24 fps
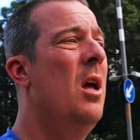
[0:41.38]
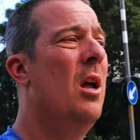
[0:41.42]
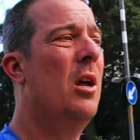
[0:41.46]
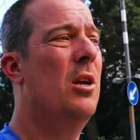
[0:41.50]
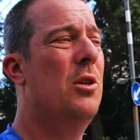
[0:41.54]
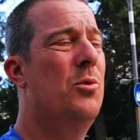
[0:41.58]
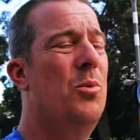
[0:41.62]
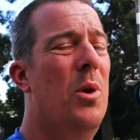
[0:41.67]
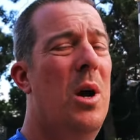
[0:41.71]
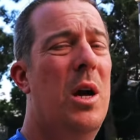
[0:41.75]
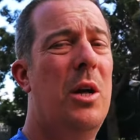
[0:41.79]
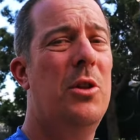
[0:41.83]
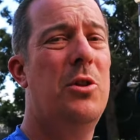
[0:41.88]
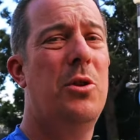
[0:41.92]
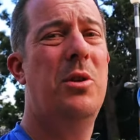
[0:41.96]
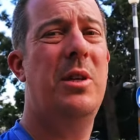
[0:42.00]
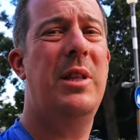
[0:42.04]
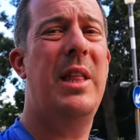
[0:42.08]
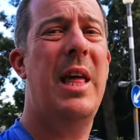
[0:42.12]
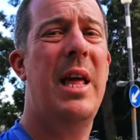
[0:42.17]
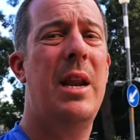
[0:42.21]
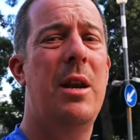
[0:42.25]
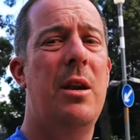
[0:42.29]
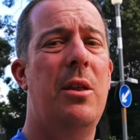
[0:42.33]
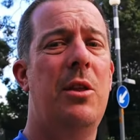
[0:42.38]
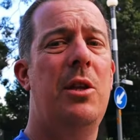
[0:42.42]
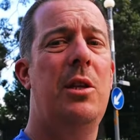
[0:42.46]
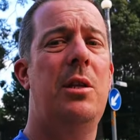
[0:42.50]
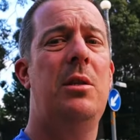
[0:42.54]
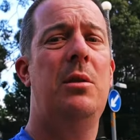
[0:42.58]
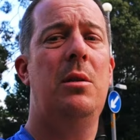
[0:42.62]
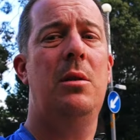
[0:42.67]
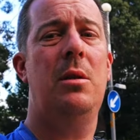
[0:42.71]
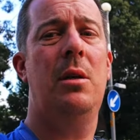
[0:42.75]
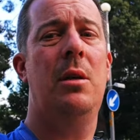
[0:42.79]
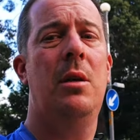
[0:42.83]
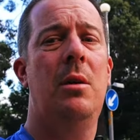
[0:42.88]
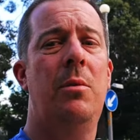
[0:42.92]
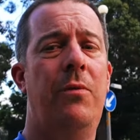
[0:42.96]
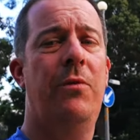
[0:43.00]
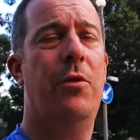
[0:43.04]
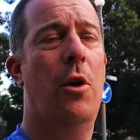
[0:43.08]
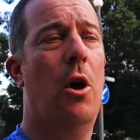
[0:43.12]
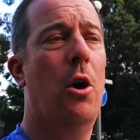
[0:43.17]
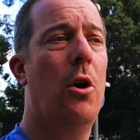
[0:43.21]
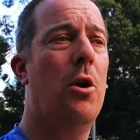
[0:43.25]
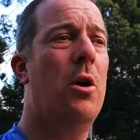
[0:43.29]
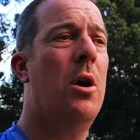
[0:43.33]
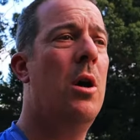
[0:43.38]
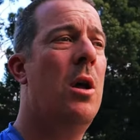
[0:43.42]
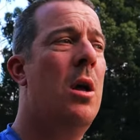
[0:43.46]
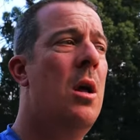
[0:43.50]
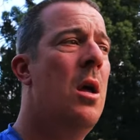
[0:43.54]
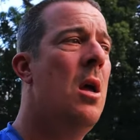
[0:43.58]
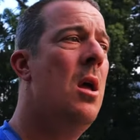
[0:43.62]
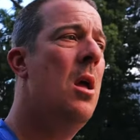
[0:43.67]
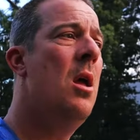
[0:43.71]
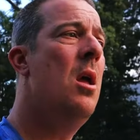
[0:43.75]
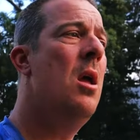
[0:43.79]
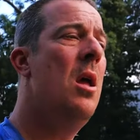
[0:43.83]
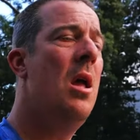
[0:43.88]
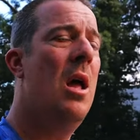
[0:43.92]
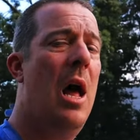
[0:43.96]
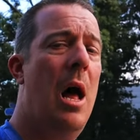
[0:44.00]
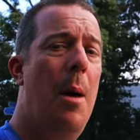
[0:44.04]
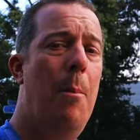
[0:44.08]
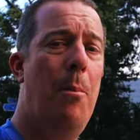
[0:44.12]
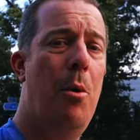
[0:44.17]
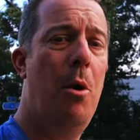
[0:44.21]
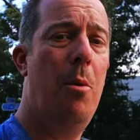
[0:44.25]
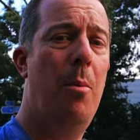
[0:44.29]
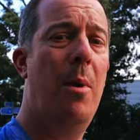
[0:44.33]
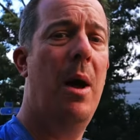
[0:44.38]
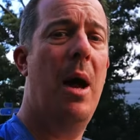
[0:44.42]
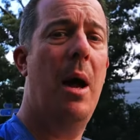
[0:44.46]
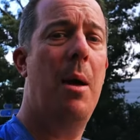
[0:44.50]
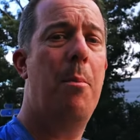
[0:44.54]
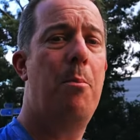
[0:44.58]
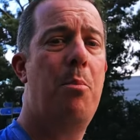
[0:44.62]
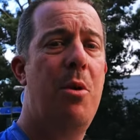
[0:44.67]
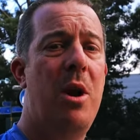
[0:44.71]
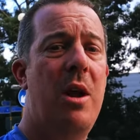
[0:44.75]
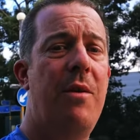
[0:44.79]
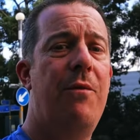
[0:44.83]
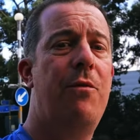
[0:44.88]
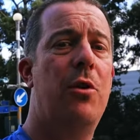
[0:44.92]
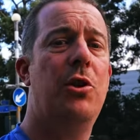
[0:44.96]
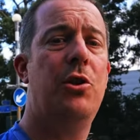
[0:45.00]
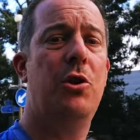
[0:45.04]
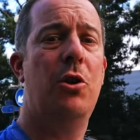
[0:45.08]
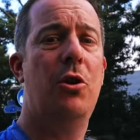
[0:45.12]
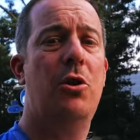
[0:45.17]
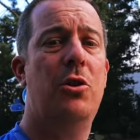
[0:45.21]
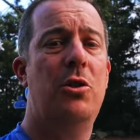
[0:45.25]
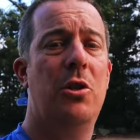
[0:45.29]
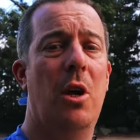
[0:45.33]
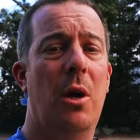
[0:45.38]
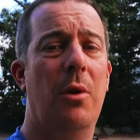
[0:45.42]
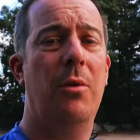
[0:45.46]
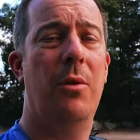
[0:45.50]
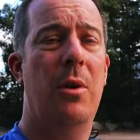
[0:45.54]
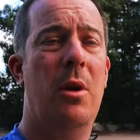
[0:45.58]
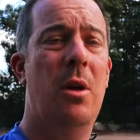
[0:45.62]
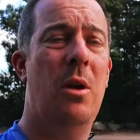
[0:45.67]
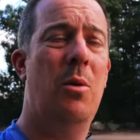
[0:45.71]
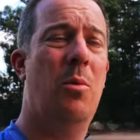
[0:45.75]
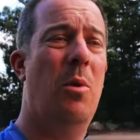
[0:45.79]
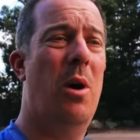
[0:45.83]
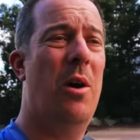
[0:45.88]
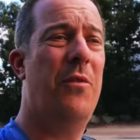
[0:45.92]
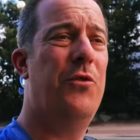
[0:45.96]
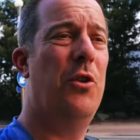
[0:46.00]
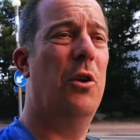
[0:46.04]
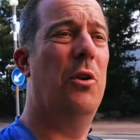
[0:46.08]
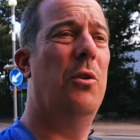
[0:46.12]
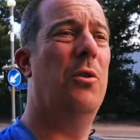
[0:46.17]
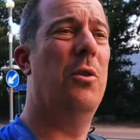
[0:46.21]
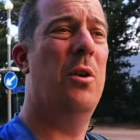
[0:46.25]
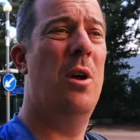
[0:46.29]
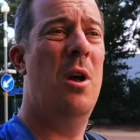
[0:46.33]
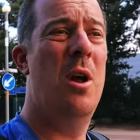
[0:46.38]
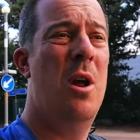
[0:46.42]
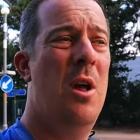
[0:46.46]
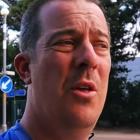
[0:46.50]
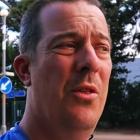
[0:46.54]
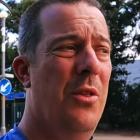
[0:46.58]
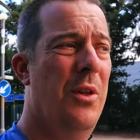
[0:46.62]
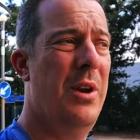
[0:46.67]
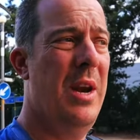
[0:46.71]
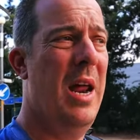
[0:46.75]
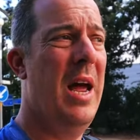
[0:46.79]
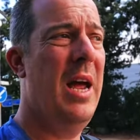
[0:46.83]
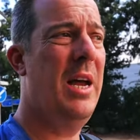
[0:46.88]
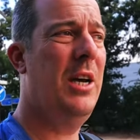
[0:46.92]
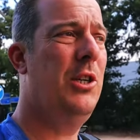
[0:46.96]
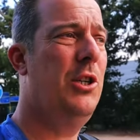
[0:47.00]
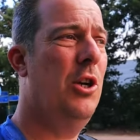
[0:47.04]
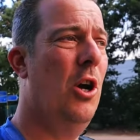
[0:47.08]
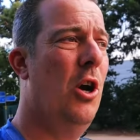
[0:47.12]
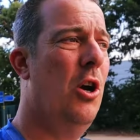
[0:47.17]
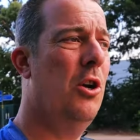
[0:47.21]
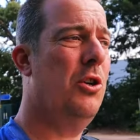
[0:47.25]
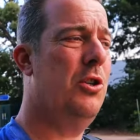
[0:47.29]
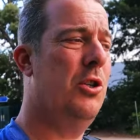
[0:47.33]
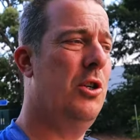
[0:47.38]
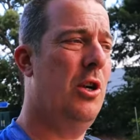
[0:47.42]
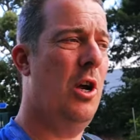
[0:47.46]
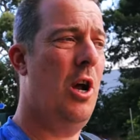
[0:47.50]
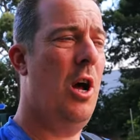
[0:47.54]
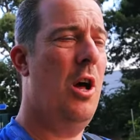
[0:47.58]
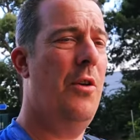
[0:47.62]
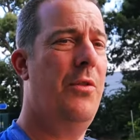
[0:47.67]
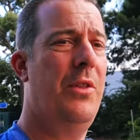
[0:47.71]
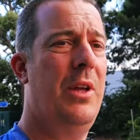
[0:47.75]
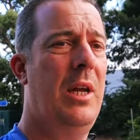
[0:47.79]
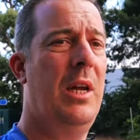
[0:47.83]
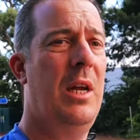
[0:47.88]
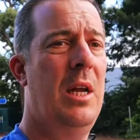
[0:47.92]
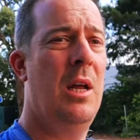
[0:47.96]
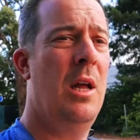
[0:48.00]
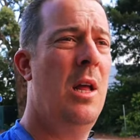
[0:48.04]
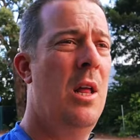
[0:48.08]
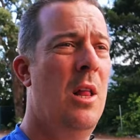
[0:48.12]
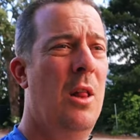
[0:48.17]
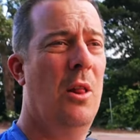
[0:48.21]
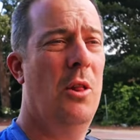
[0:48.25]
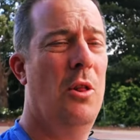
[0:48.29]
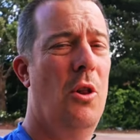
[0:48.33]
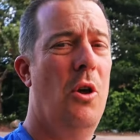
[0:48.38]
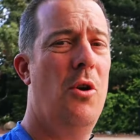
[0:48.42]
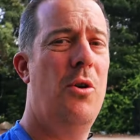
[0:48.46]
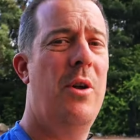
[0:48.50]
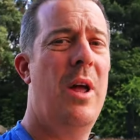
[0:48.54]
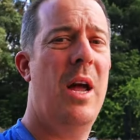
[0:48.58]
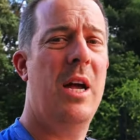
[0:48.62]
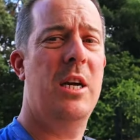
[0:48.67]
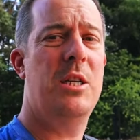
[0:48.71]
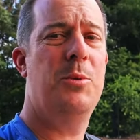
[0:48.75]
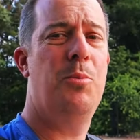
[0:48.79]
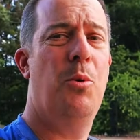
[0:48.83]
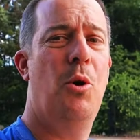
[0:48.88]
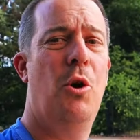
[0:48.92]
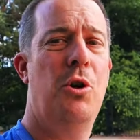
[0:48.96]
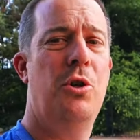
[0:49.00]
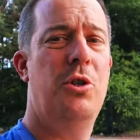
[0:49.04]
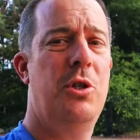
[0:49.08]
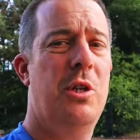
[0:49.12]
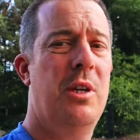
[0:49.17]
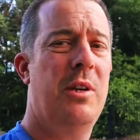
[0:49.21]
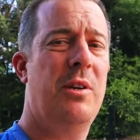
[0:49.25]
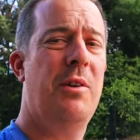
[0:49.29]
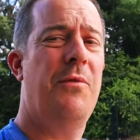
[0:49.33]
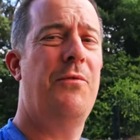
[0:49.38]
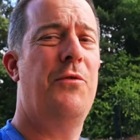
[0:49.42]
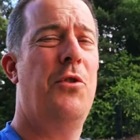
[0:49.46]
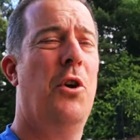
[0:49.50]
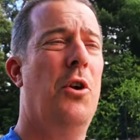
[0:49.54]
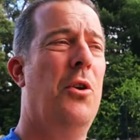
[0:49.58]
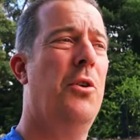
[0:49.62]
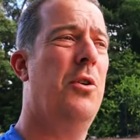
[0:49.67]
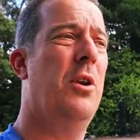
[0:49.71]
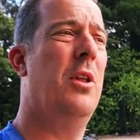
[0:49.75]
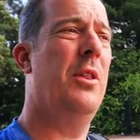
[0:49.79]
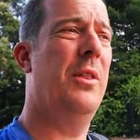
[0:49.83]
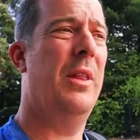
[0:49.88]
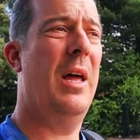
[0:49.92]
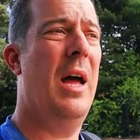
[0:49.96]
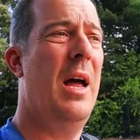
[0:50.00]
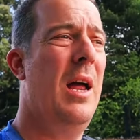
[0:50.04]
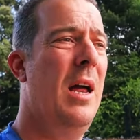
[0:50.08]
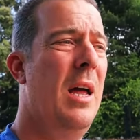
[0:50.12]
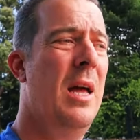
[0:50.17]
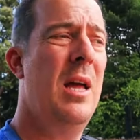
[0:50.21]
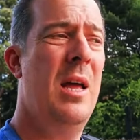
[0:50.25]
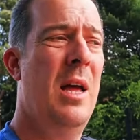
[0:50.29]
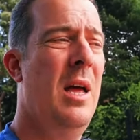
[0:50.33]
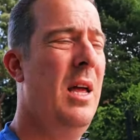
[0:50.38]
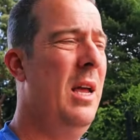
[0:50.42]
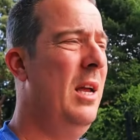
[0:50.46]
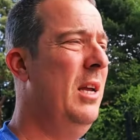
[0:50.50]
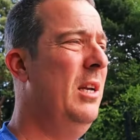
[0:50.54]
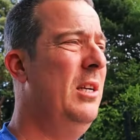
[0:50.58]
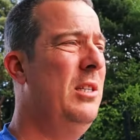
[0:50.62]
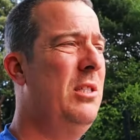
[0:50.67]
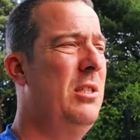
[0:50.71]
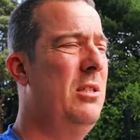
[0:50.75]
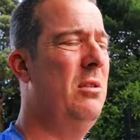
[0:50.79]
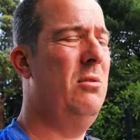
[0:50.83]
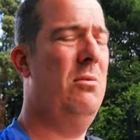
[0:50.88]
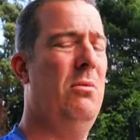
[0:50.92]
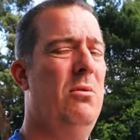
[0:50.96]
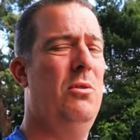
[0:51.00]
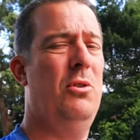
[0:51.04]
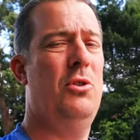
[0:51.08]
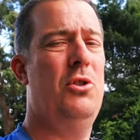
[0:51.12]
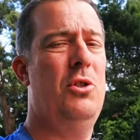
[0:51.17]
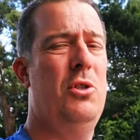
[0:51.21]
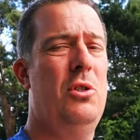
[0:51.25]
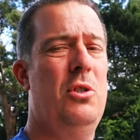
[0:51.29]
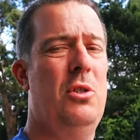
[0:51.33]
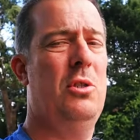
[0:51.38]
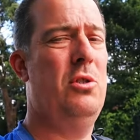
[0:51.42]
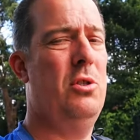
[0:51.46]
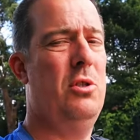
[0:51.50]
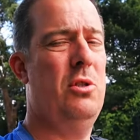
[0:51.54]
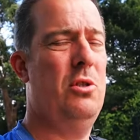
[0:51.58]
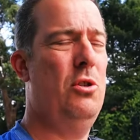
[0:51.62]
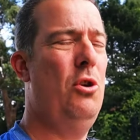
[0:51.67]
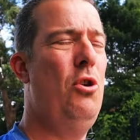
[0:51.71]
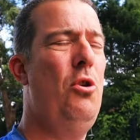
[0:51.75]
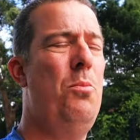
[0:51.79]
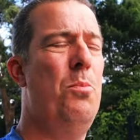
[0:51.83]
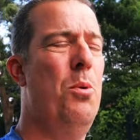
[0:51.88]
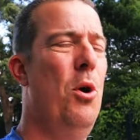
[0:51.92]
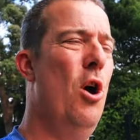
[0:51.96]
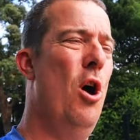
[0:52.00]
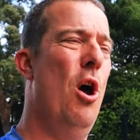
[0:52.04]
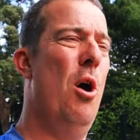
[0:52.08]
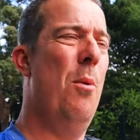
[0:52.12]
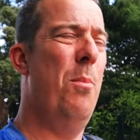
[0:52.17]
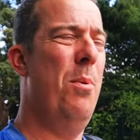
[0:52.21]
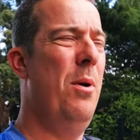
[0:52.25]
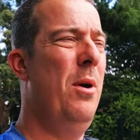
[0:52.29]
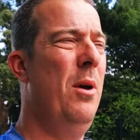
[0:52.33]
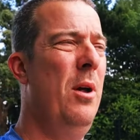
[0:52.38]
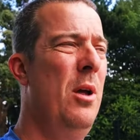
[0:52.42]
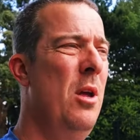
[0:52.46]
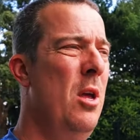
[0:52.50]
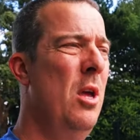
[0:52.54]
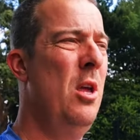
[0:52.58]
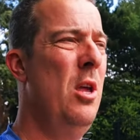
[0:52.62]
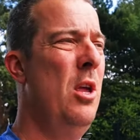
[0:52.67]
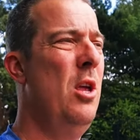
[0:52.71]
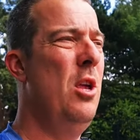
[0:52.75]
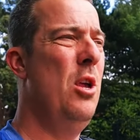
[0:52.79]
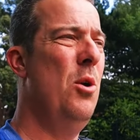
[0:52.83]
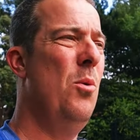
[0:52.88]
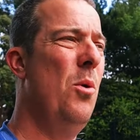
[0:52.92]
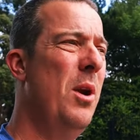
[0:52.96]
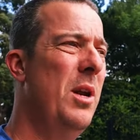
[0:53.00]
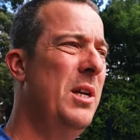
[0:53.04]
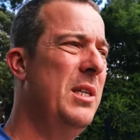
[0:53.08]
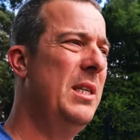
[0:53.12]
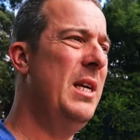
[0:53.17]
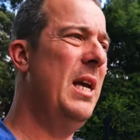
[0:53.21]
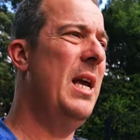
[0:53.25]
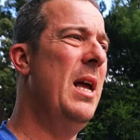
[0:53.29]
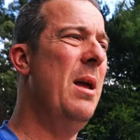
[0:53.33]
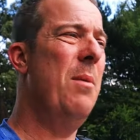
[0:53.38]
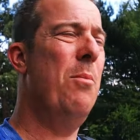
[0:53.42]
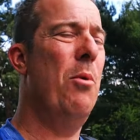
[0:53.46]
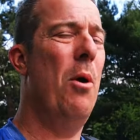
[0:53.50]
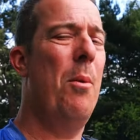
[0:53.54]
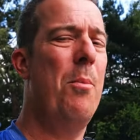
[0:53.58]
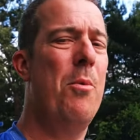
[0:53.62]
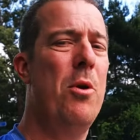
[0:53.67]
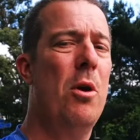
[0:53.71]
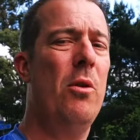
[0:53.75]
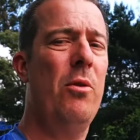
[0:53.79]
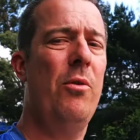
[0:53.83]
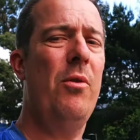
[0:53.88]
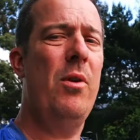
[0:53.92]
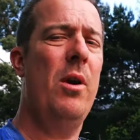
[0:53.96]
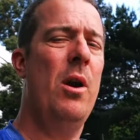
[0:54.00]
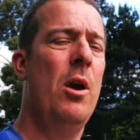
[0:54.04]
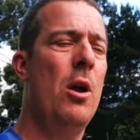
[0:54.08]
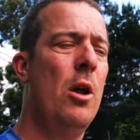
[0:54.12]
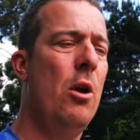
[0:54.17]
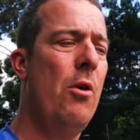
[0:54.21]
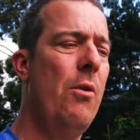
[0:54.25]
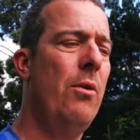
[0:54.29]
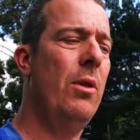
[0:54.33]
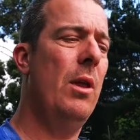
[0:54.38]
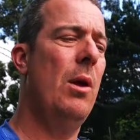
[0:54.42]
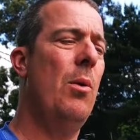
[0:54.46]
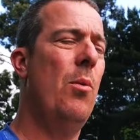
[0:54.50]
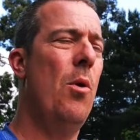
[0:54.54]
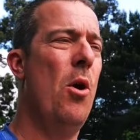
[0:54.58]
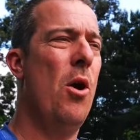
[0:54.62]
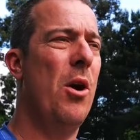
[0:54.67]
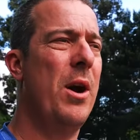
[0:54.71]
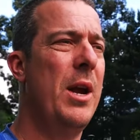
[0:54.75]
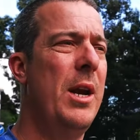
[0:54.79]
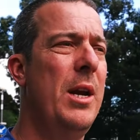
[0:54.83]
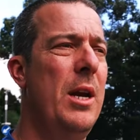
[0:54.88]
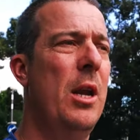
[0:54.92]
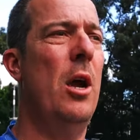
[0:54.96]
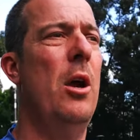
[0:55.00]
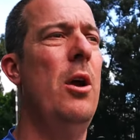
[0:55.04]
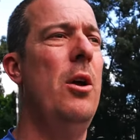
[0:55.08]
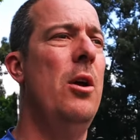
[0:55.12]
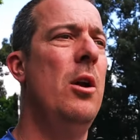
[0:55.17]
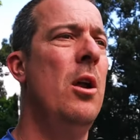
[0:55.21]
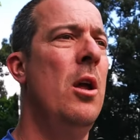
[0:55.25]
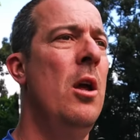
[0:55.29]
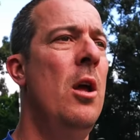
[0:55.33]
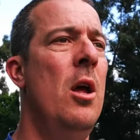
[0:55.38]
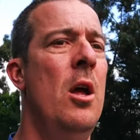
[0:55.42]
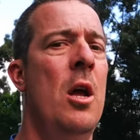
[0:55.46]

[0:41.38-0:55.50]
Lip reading: Because what I'll do at the end of the vlog, I'll put my previous shoots on, what I've done. Night shots, all the long exposures I've done on that. It's superb. You want to see it, but I'm currently walking down.